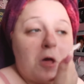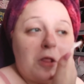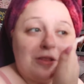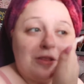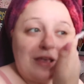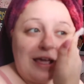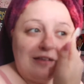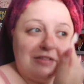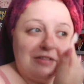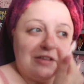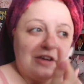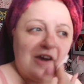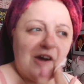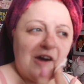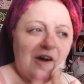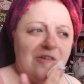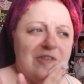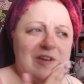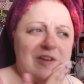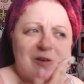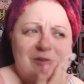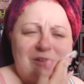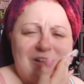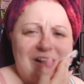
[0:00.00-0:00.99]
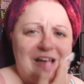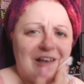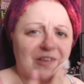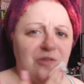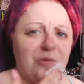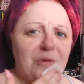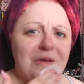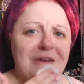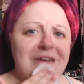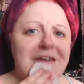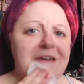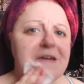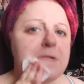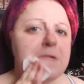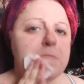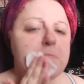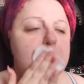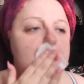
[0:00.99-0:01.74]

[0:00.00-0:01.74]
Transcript: days ago, I think it was last week,